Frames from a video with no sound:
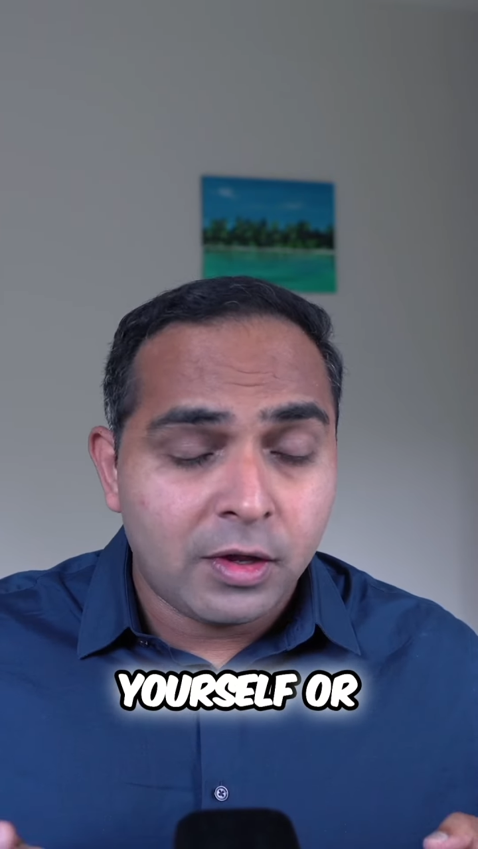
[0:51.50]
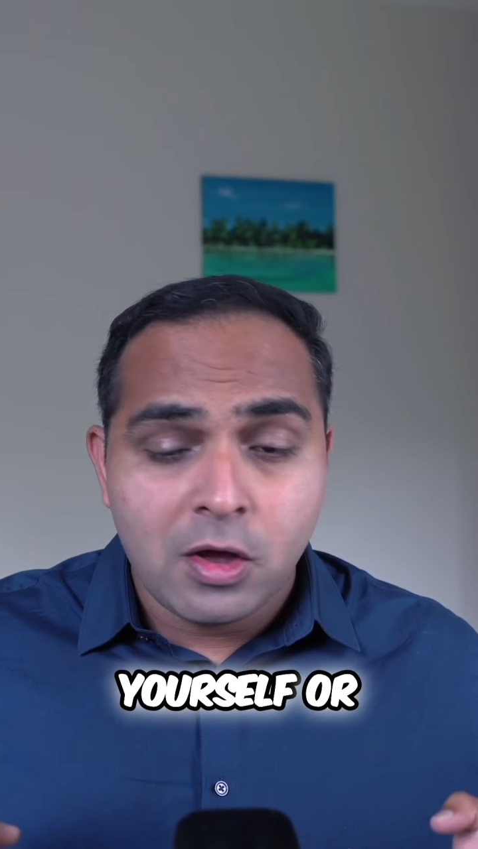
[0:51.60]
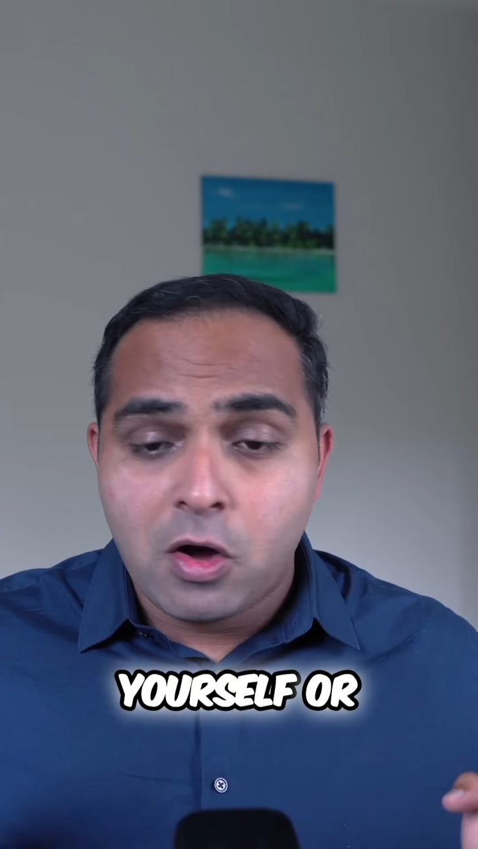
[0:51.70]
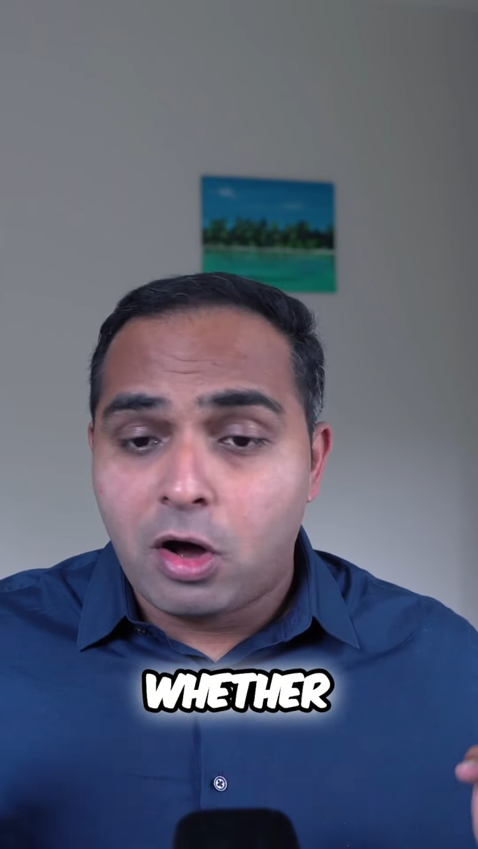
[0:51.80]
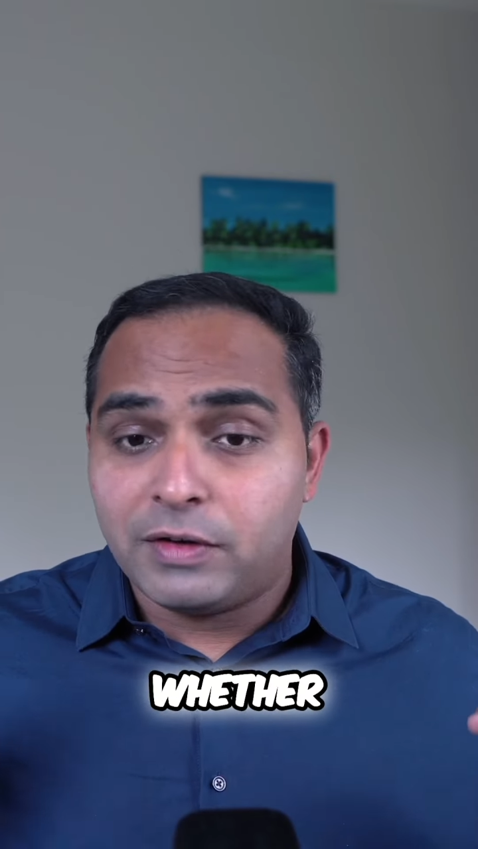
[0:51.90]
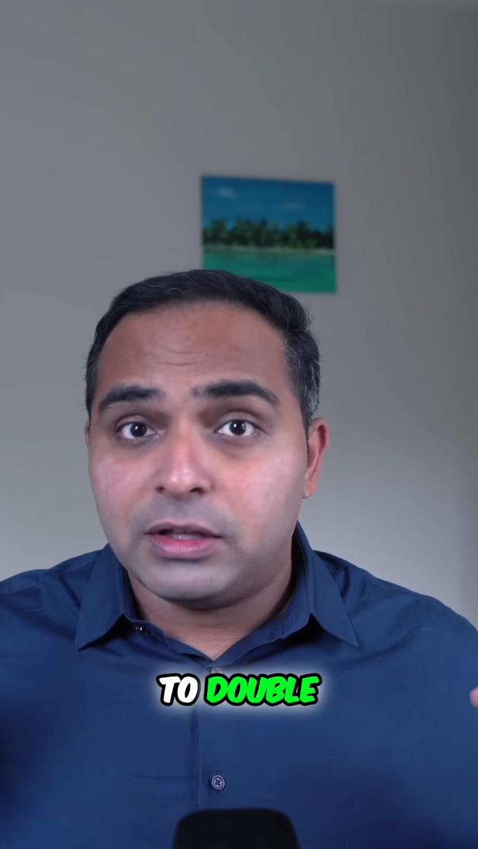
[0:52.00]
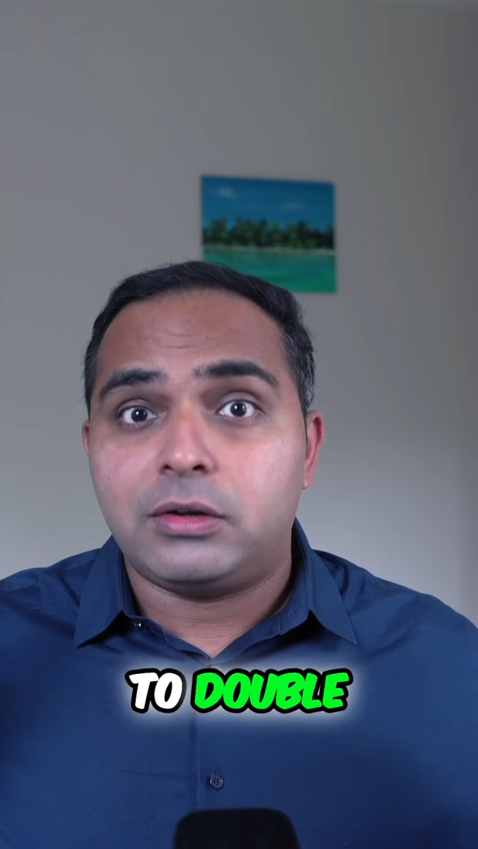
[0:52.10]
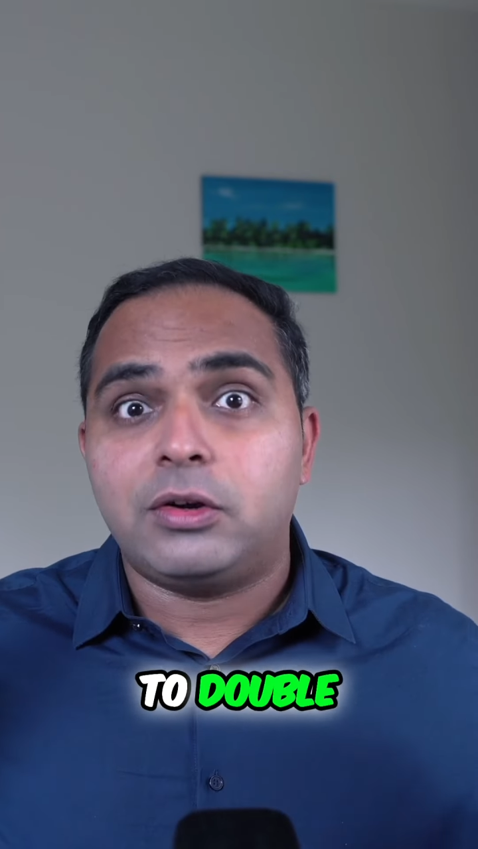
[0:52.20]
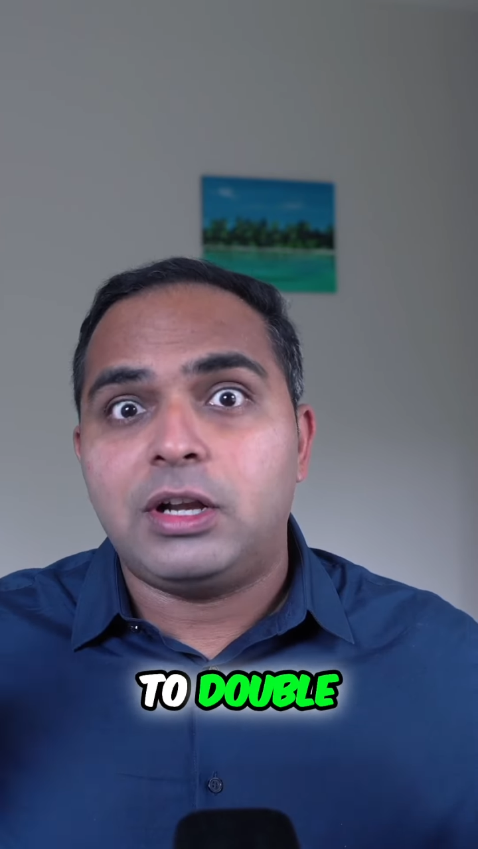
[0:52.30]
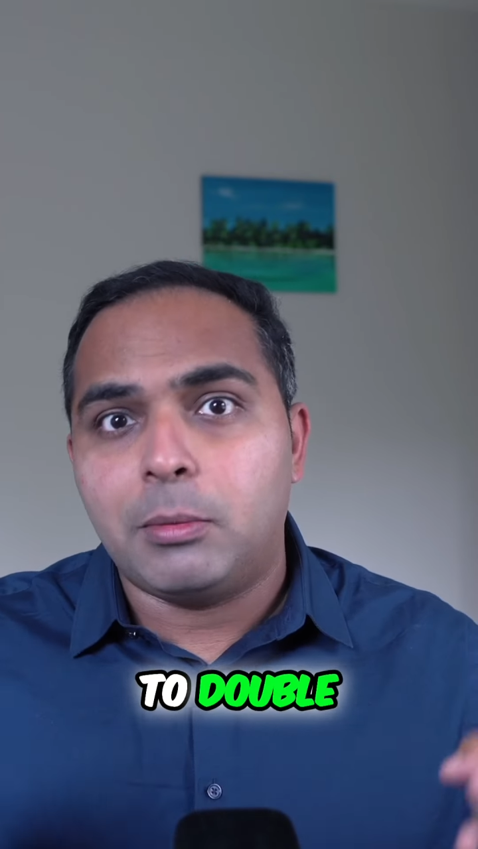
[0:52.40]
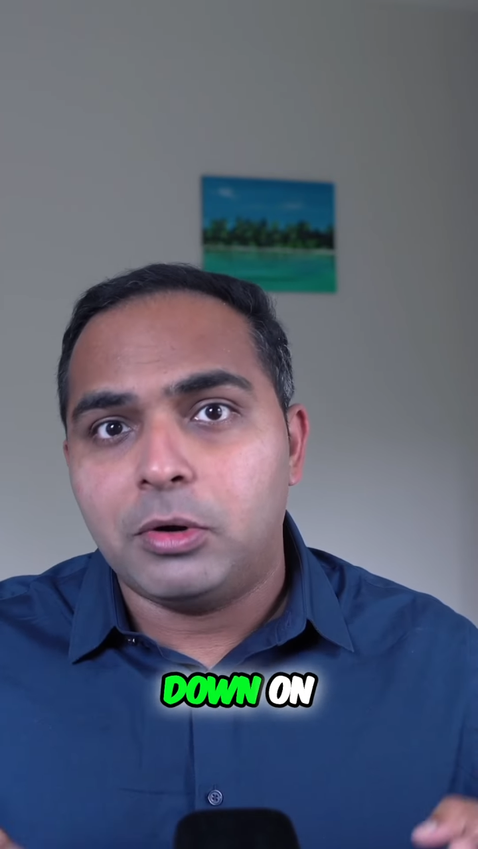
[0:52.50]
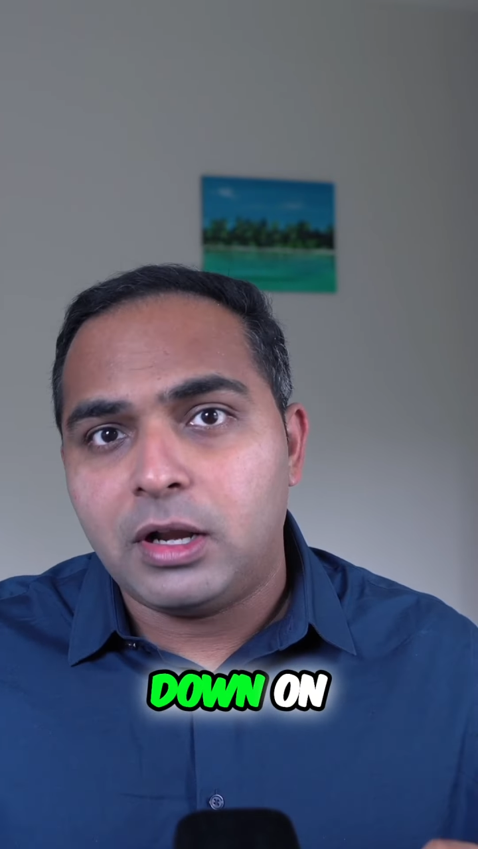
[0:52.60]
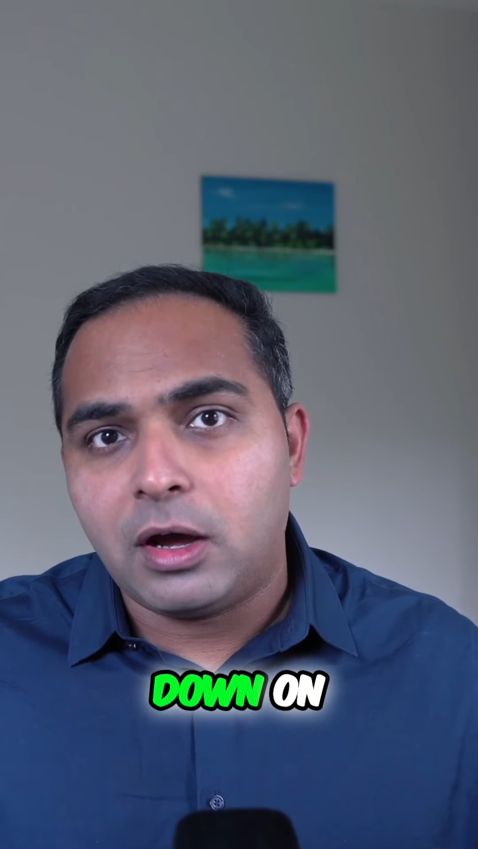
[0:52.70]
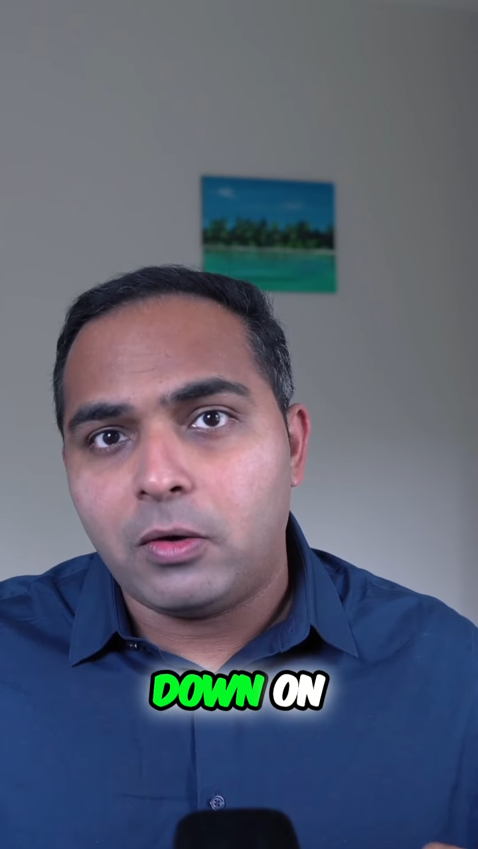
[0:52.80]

or whether to double down